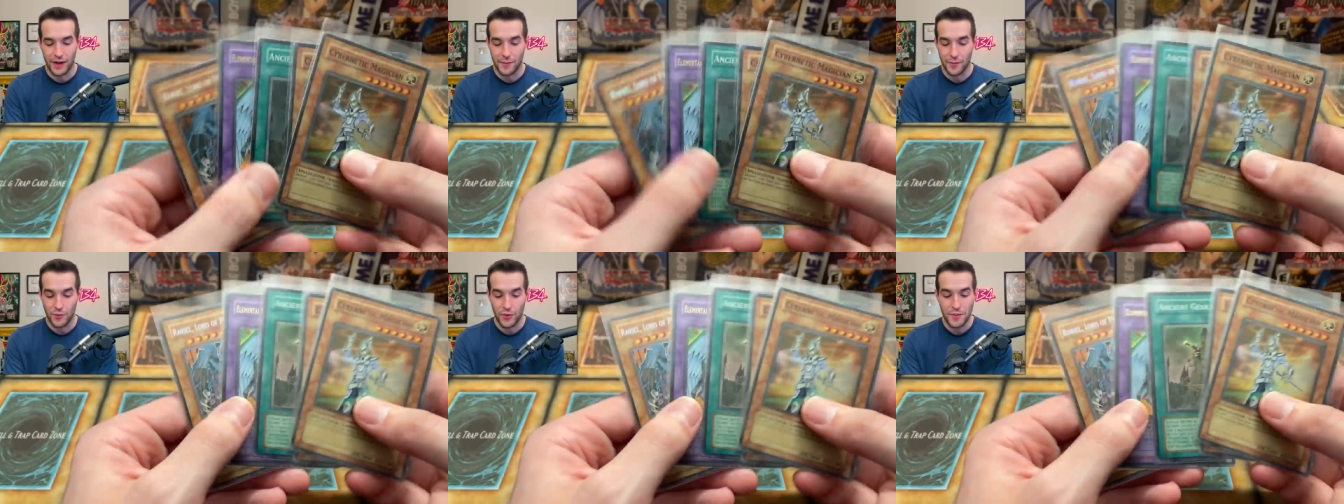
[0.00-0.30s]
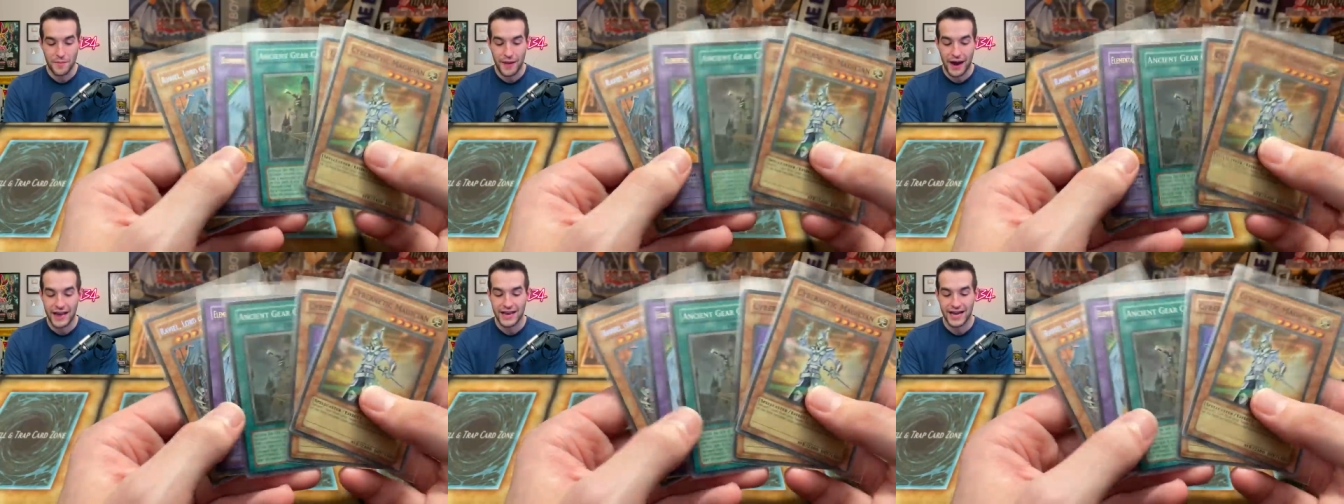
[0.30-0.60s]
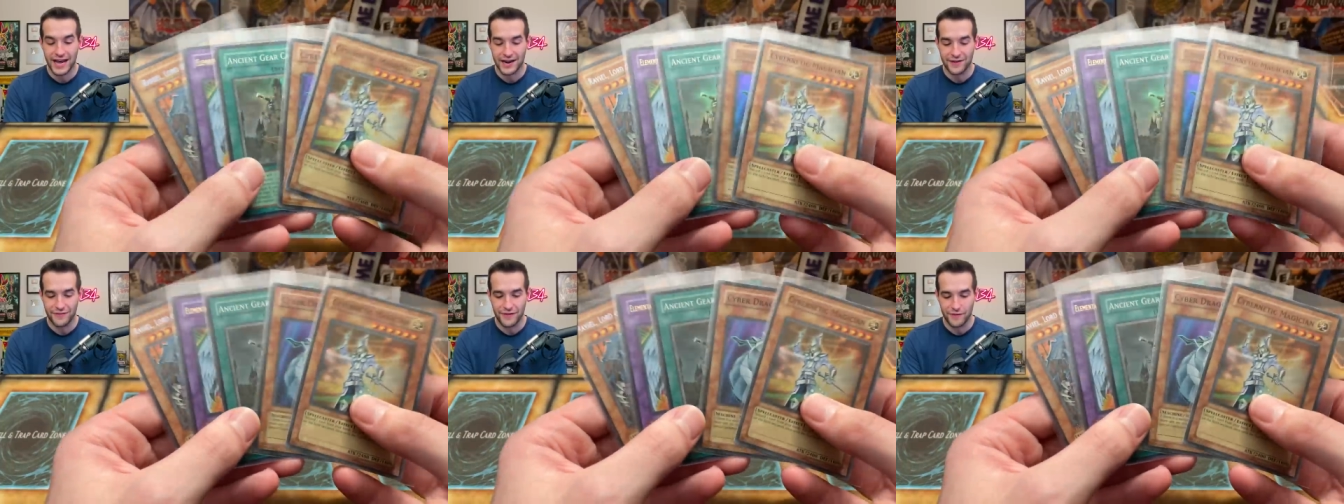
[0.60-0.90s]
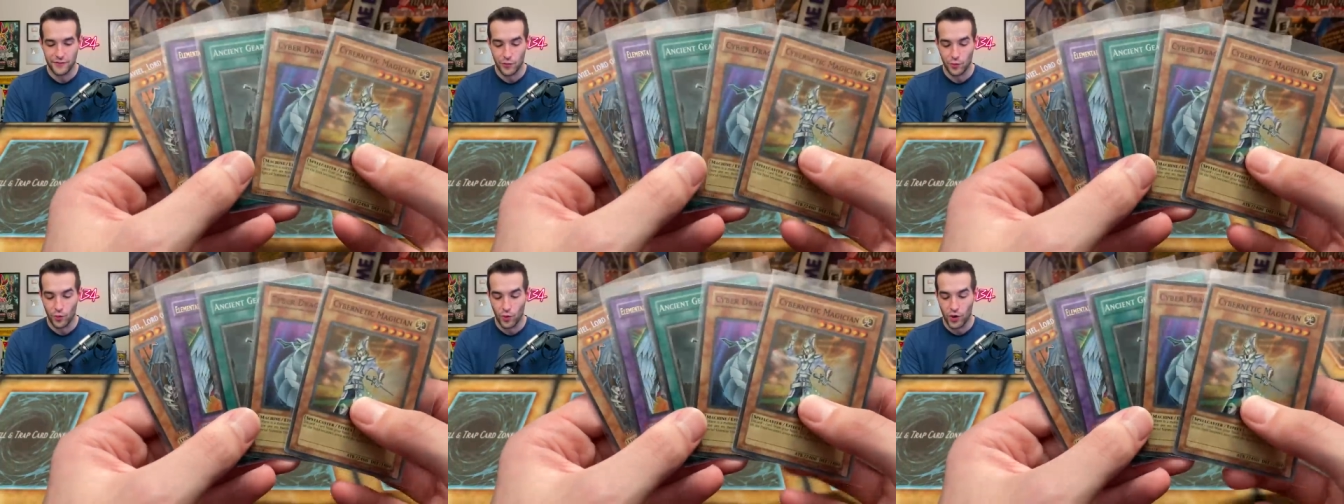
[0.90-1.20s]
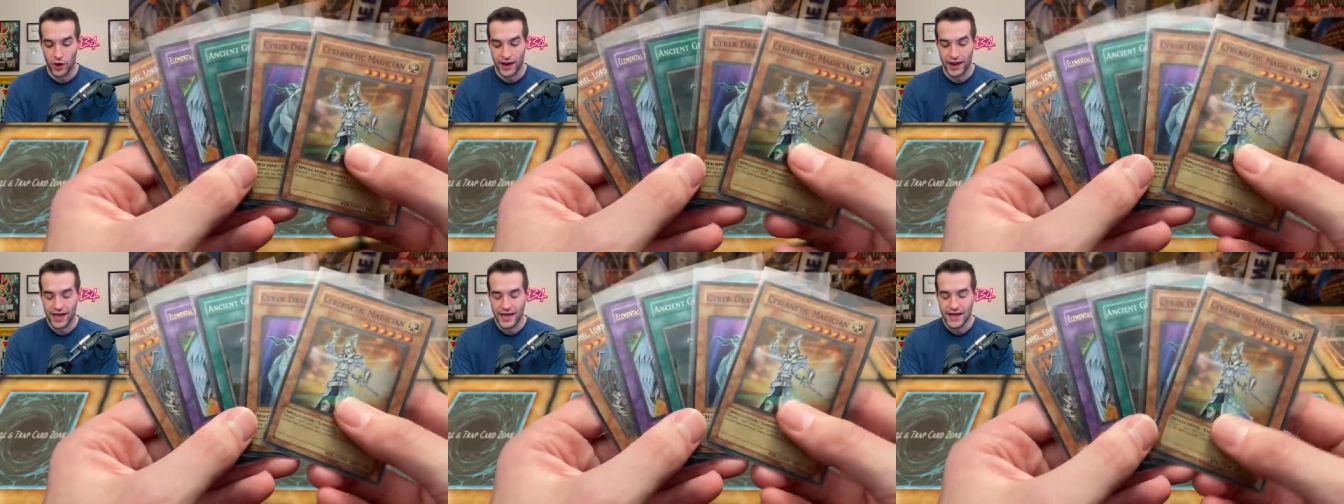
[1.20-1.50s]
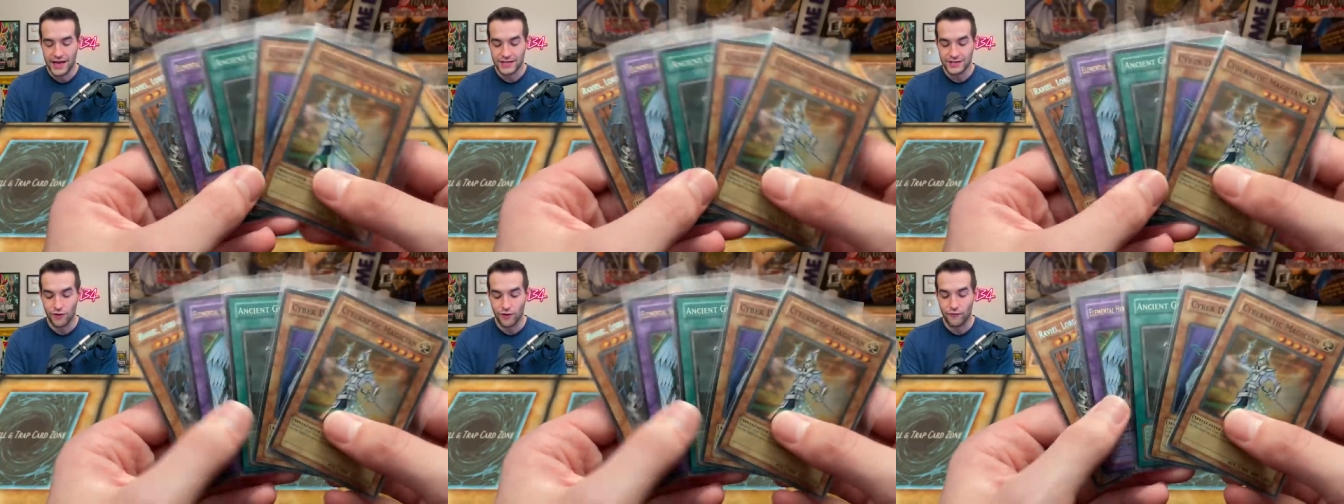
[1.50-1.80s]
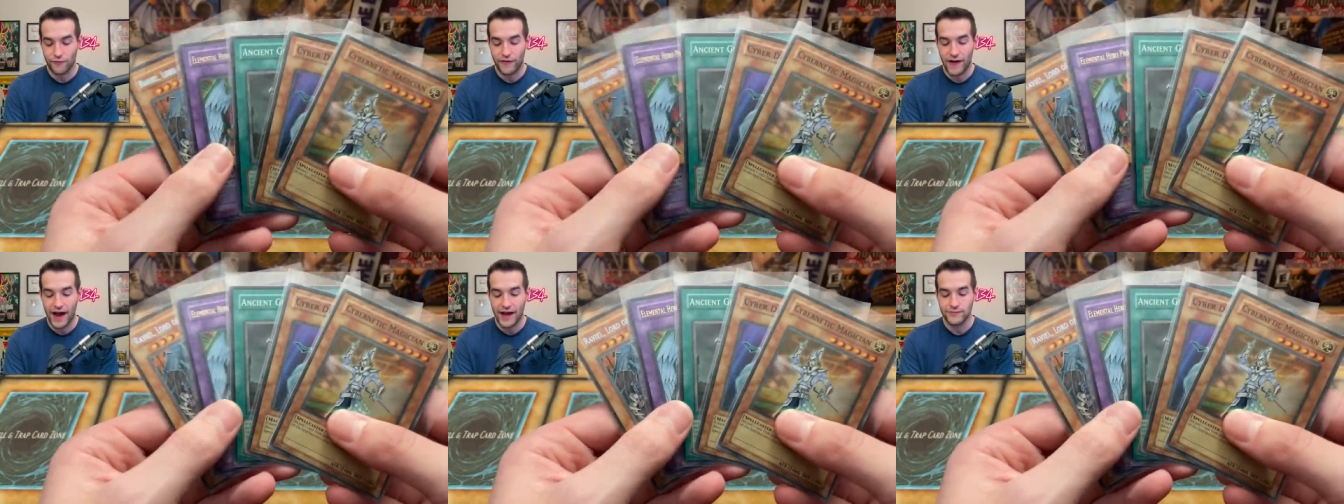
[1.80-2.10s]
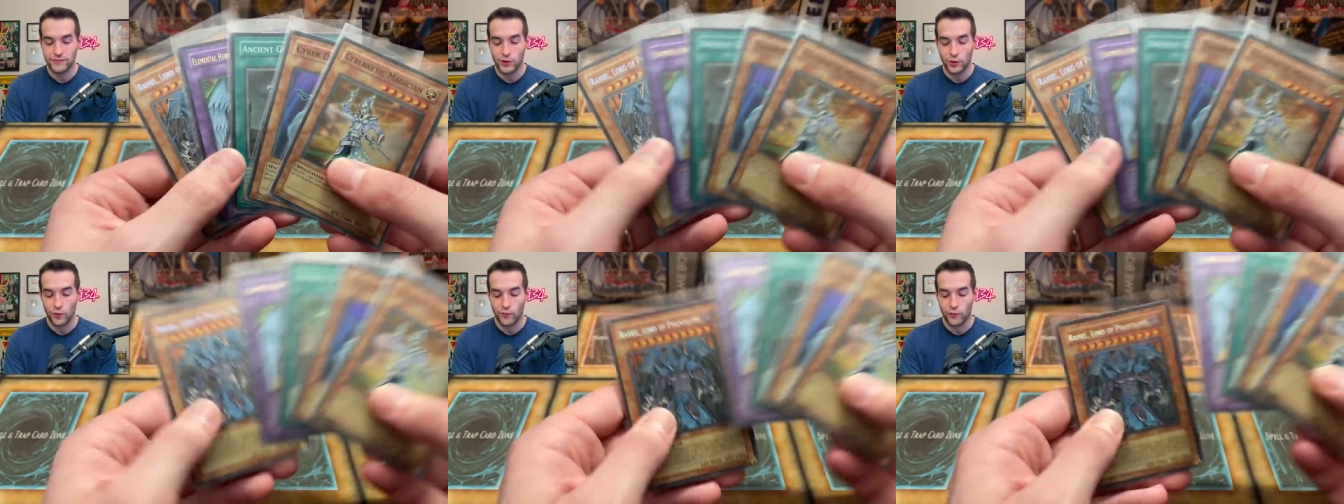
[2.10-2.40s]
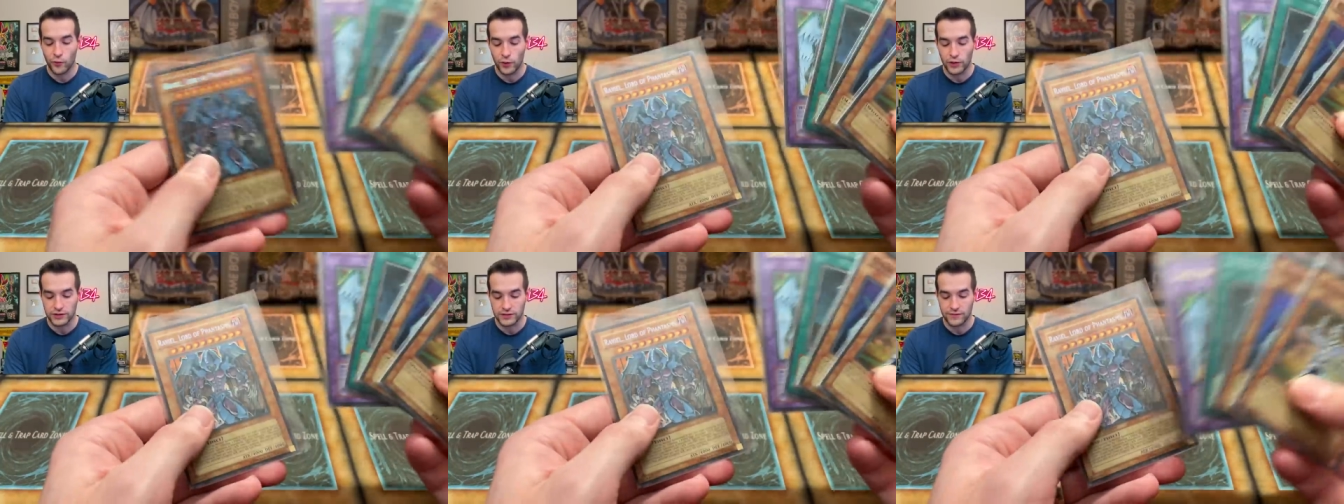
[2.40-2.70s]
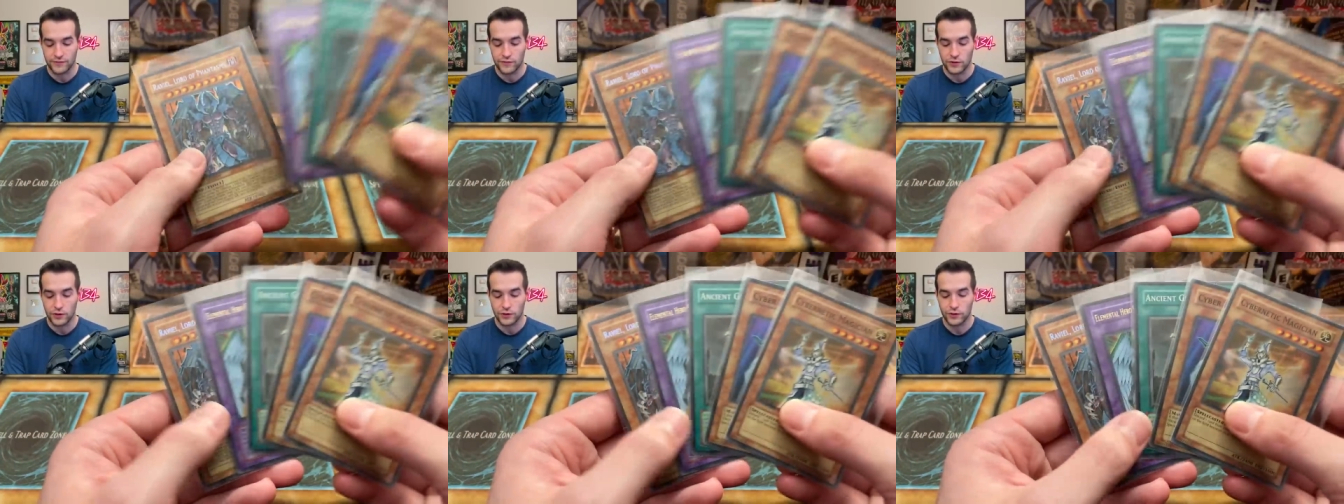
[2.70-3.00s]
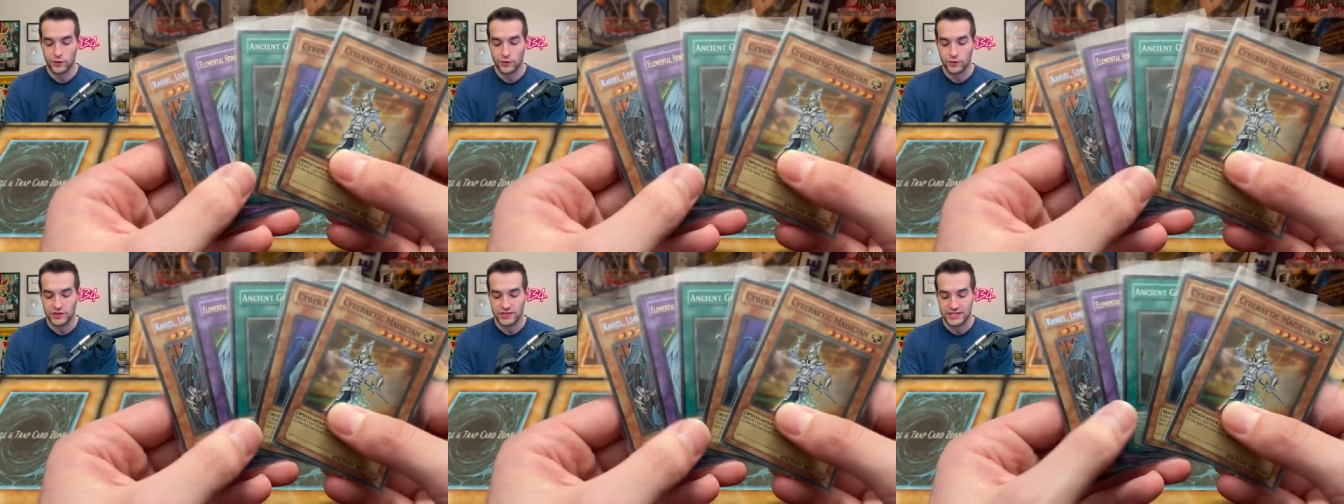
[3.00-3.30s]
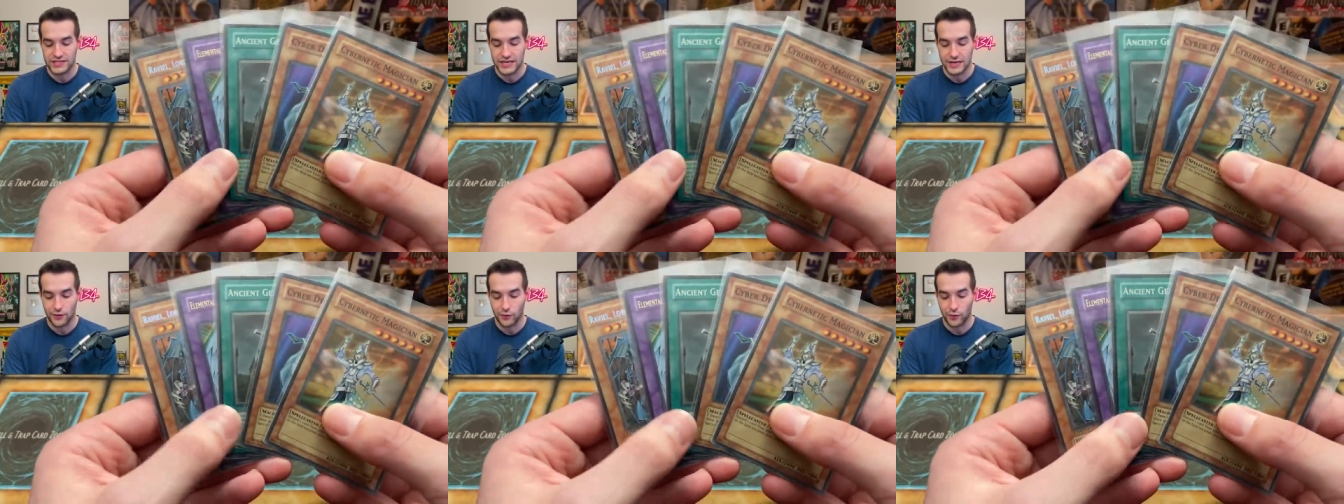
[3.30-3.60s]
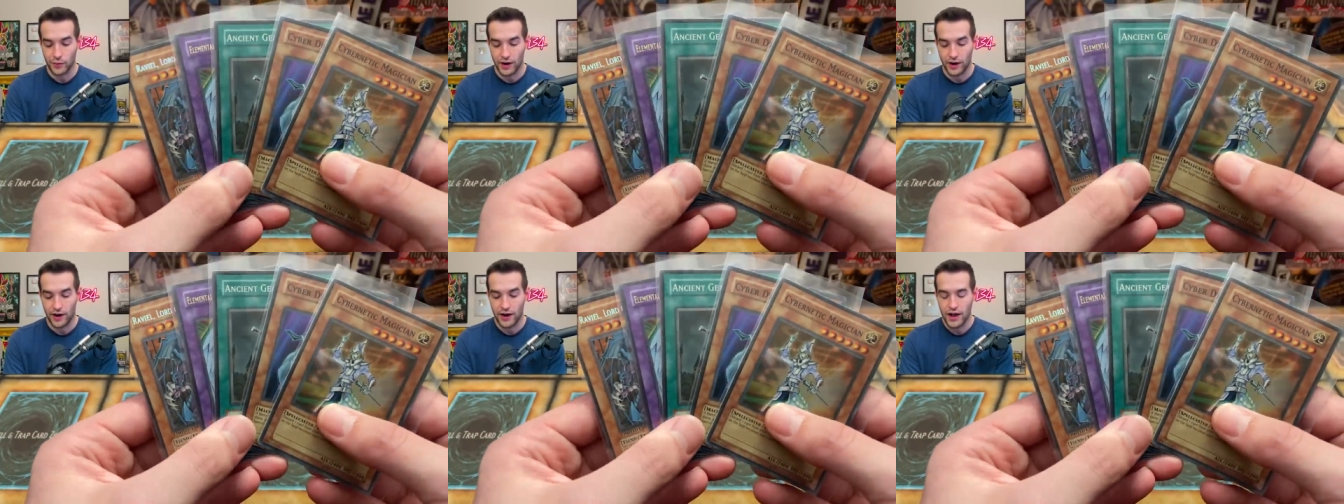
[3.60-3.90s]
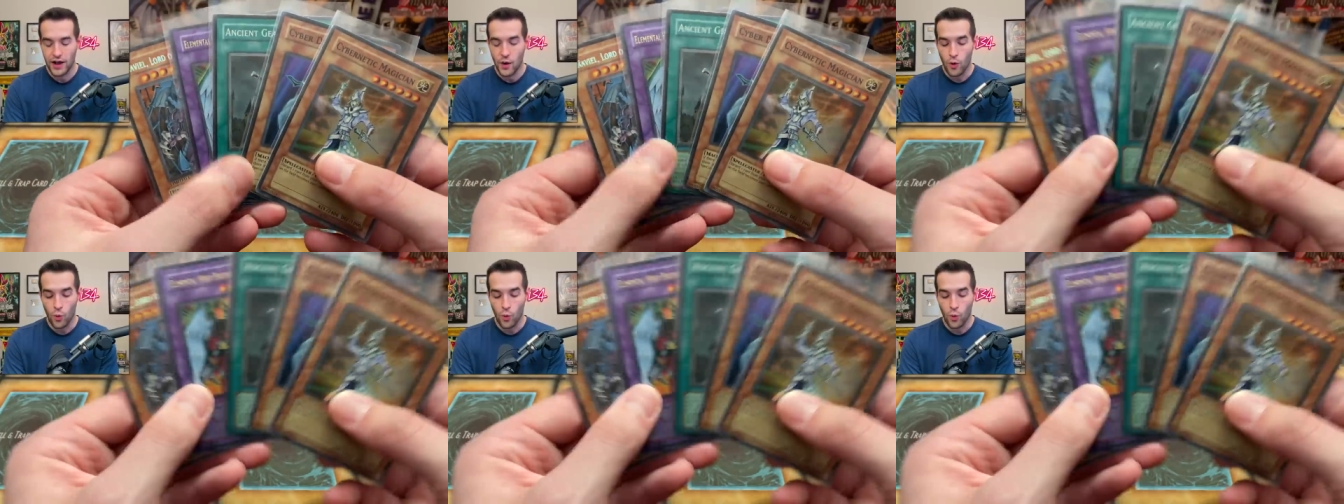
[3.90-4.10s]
mean, we might not have even won. So five total foils if you include the secret rare,